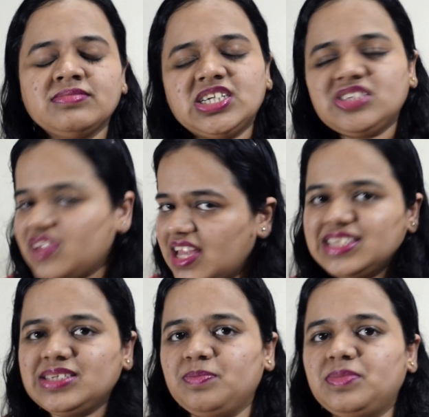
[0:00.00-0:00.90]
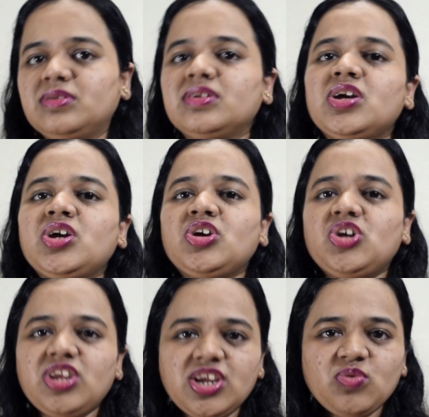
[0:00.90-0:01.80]
It's fairly simple.
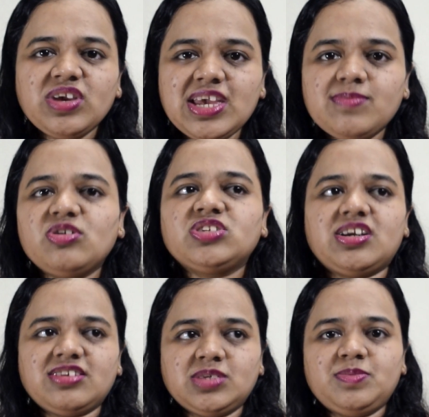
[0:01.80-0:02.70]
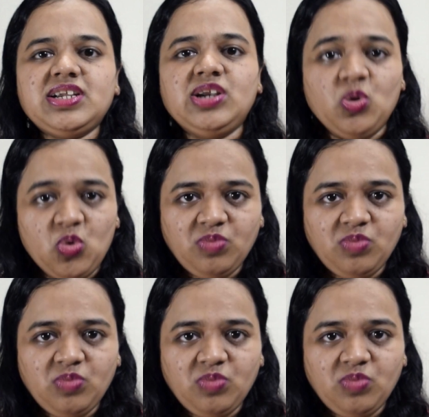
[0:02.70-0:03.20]
You need to keep your shutter speed low,